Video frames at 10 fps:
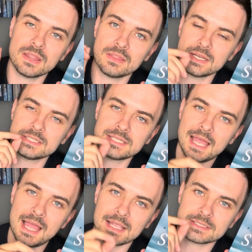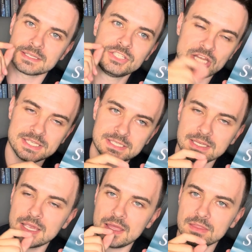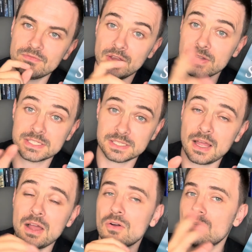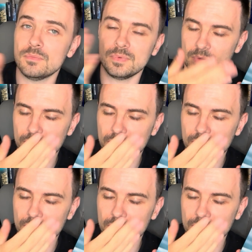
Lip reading: that attacked Jessie at the very start or